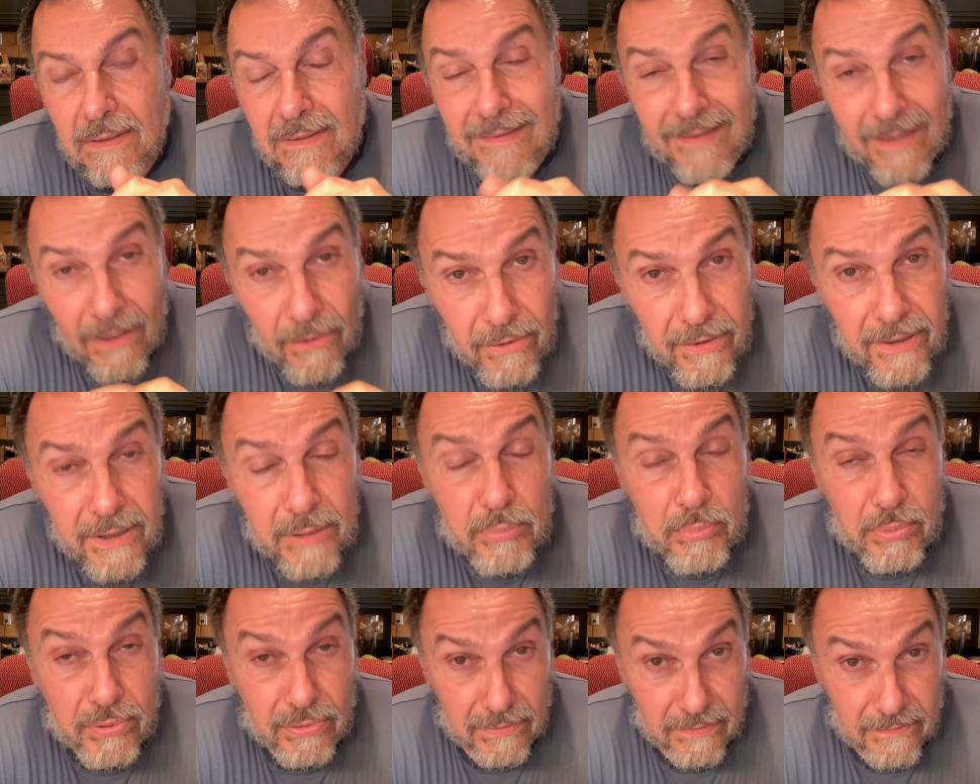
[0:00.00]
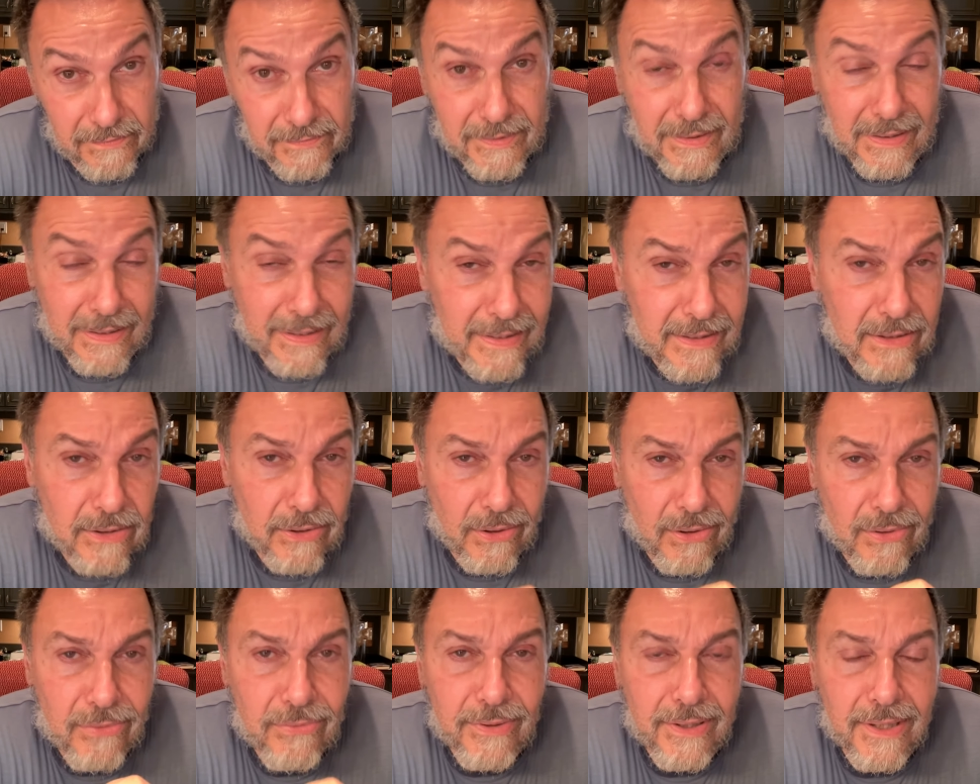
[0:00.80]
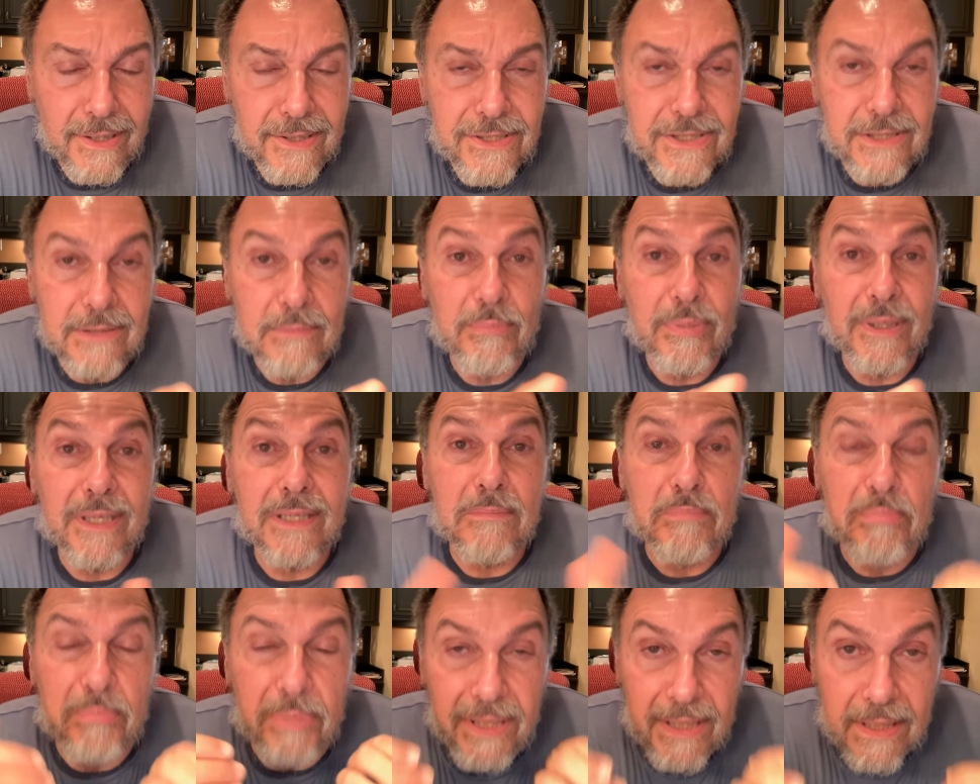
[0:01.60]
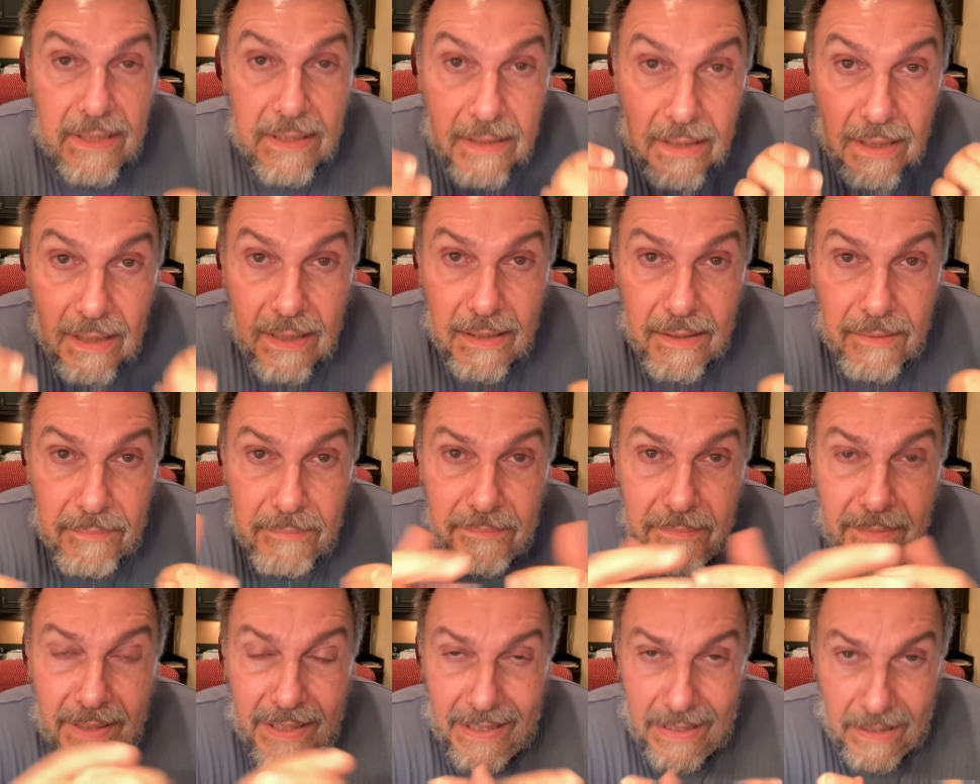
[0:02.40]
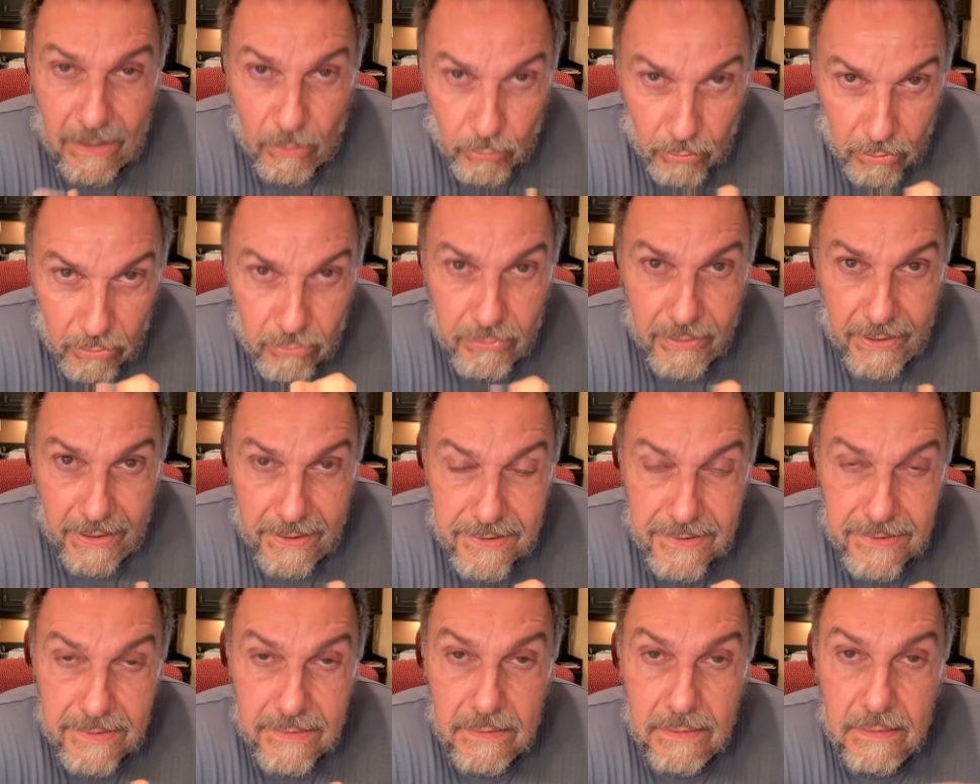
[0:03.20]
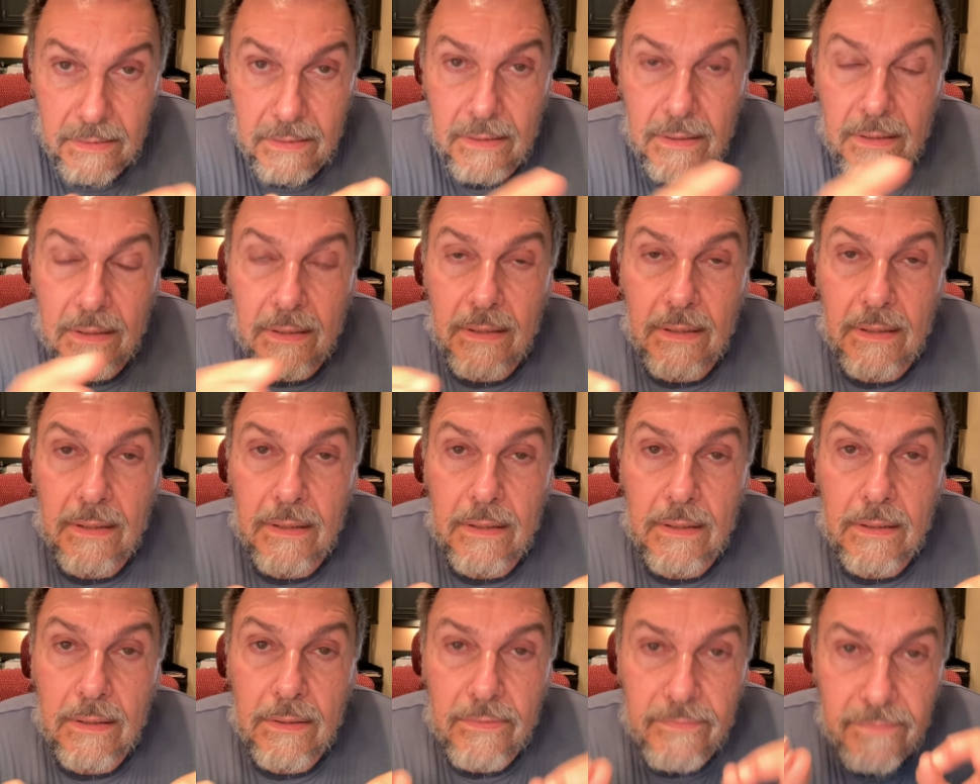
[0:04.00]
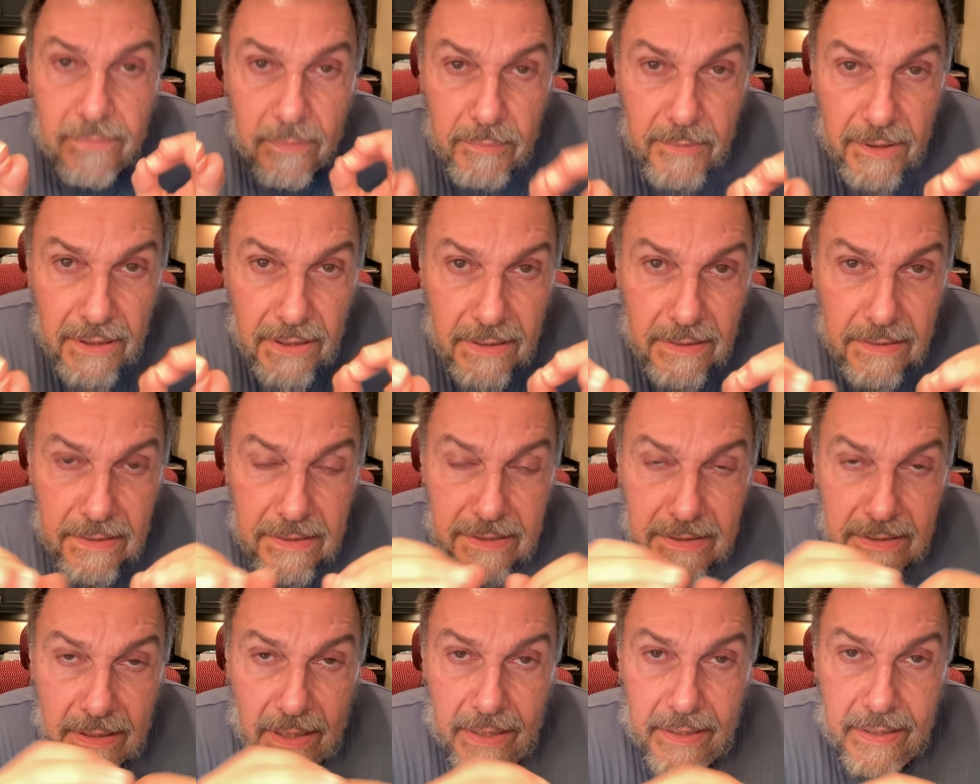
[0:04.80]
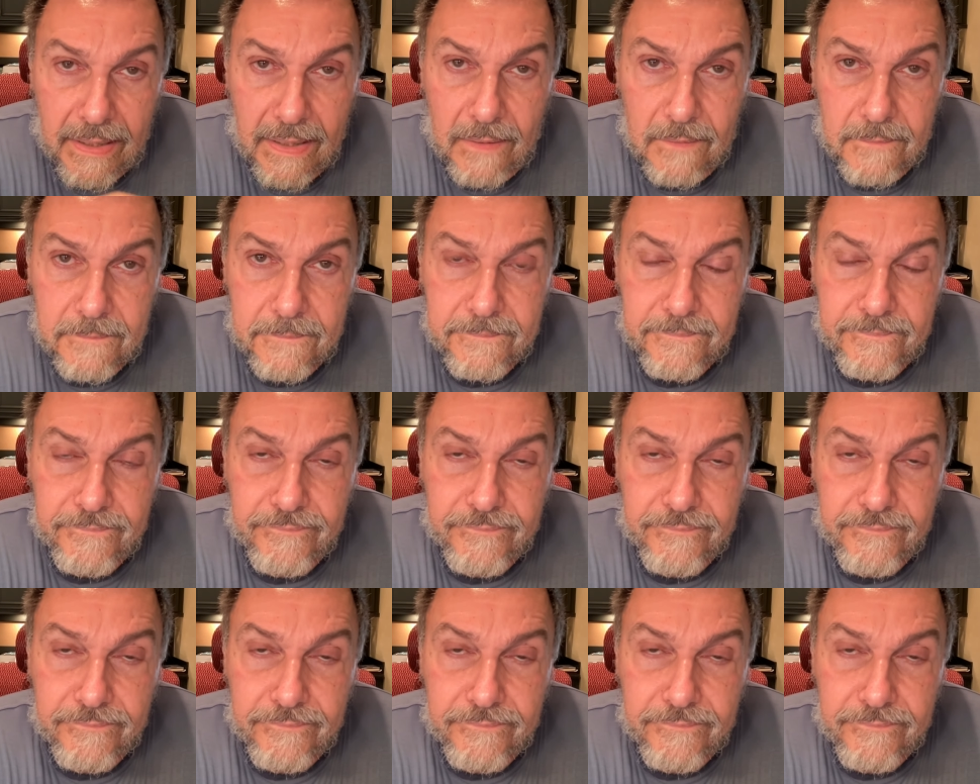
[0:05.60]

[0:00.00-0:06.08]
not only provide our rest, but become our rest from the inside out.